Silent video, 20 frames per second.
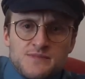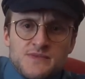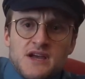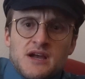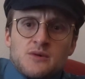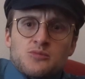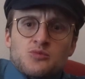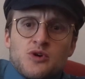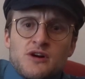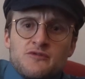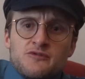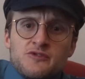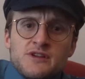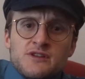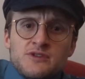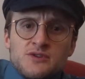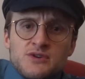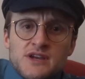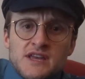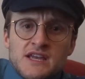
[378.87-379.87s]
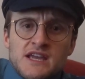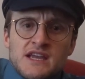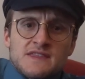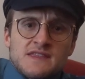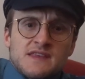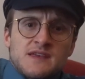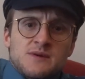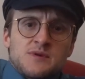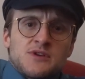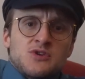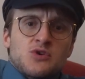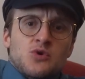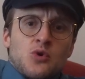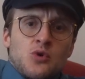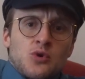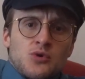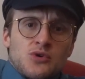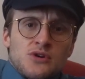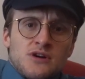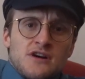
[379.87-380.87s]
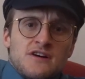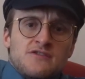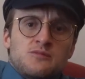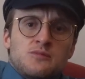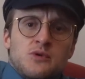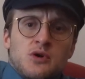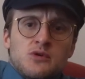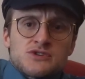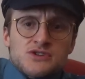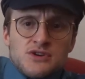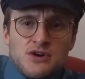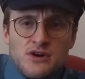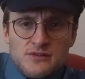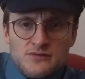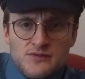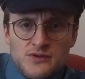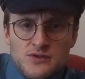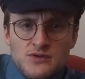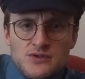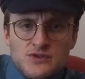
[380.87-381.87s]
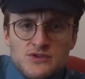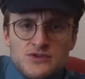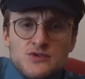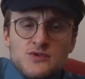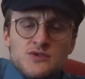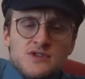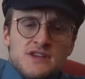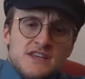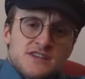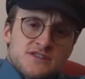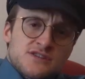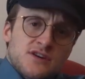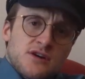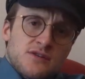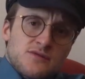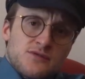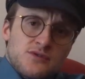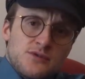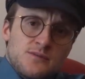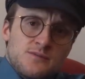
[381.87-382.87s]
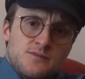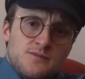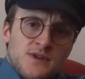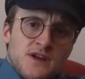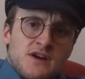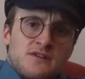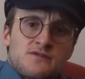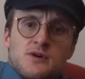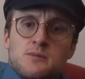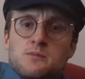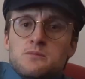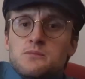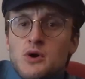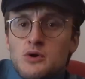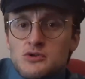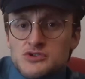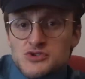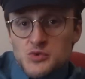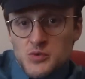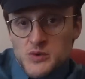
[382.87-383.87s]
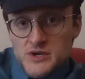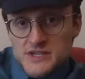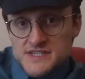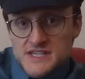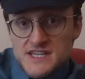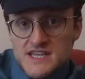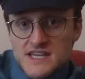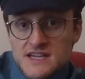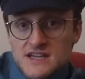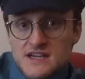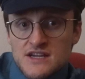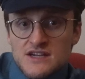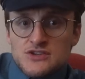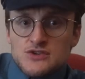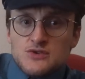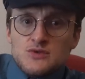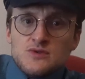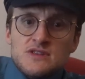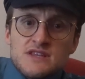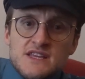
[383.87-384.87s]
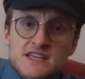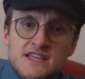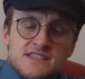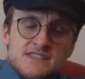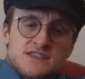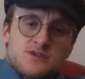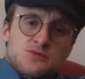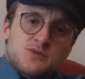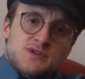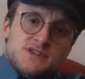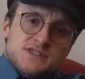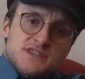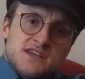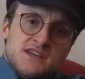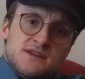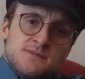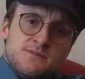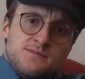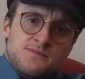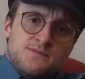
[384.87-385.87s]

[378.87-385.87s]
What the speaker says: I'm roughly looking at them in order of most harmful to least harmful, from most risky to least risky.